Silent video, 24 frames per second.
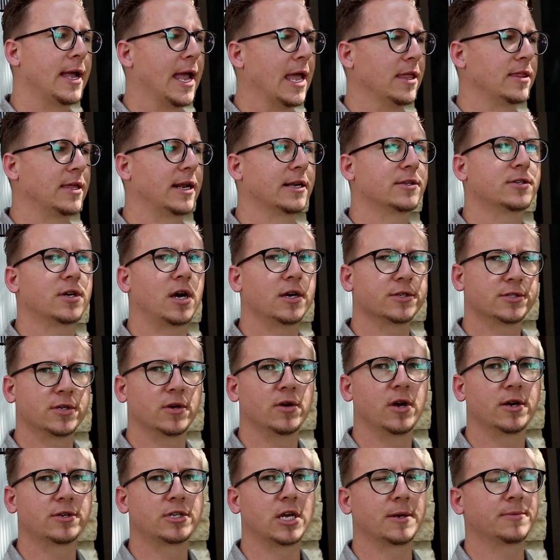And then it's
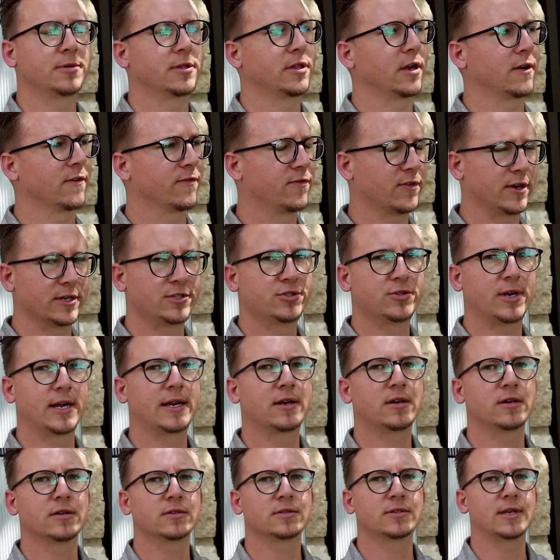also hooked up to their
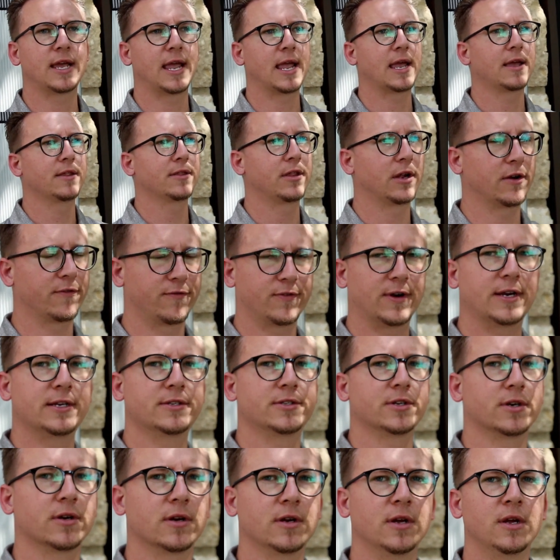refrigerators and their
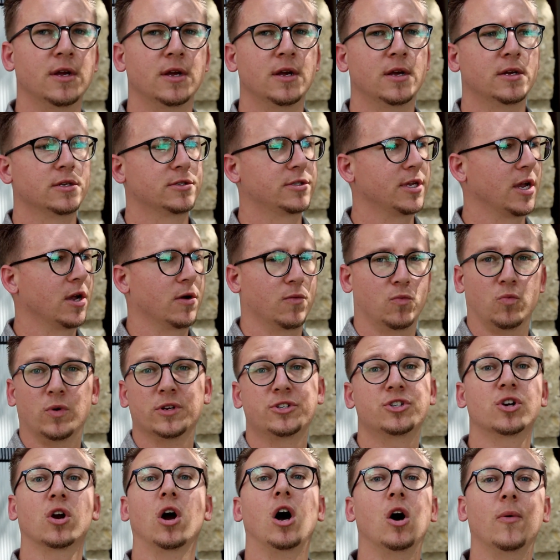freezer. So
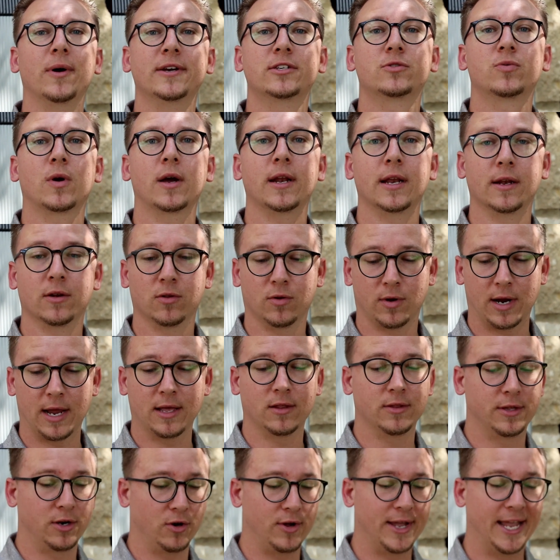what you're always running,
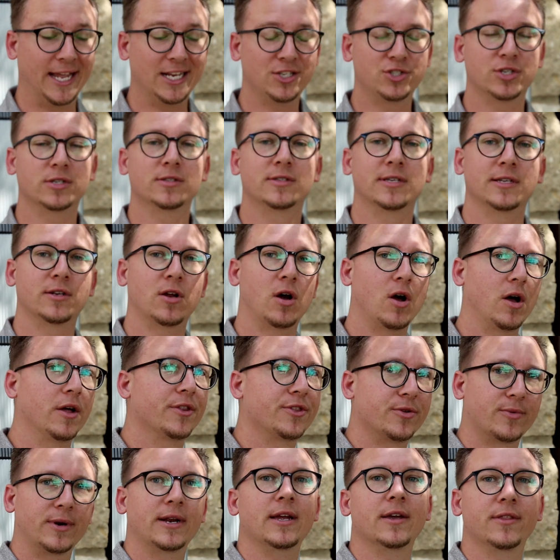right? Little engines in all
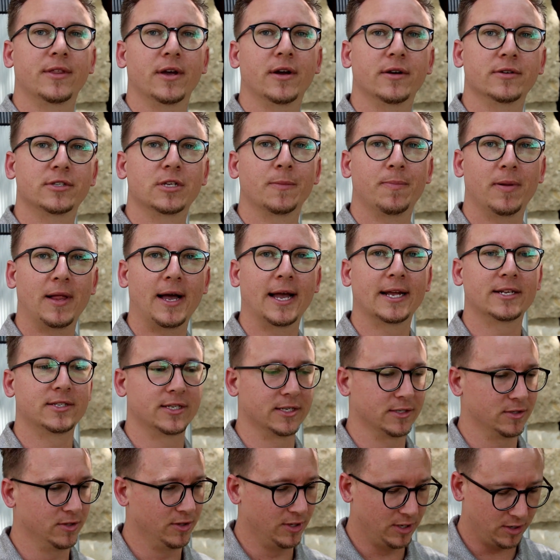three of those
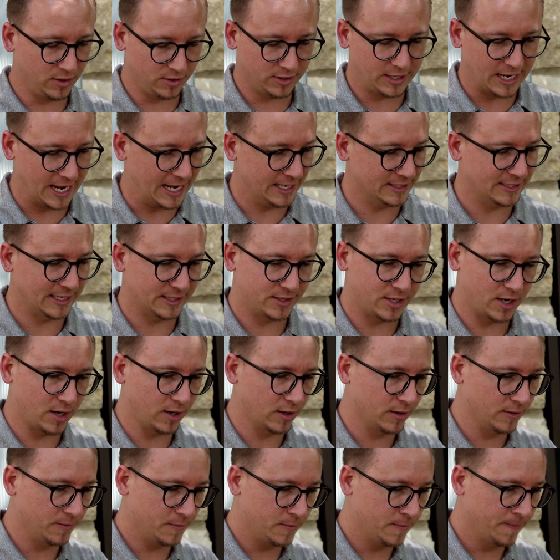appliances, little guys that
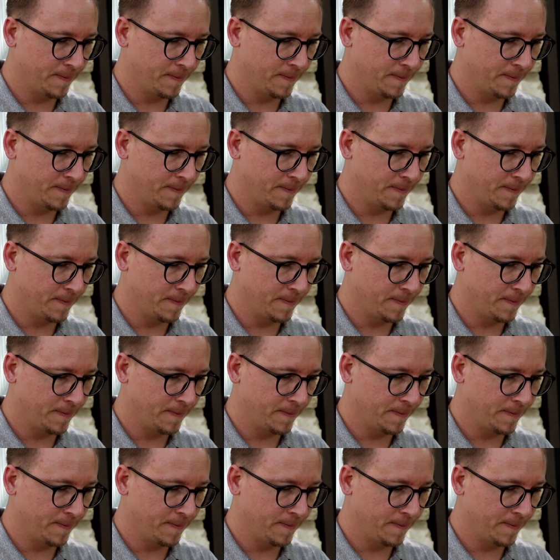turn.